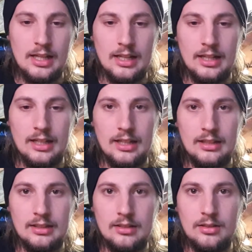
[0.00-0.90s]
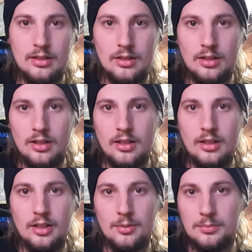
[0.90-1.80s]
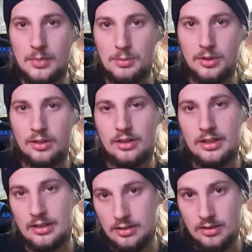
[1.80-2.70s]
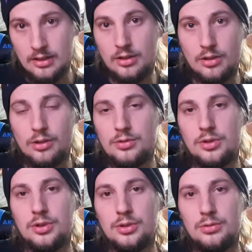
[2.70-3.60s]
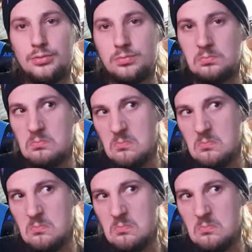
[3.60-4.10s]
and I'm gonna go to you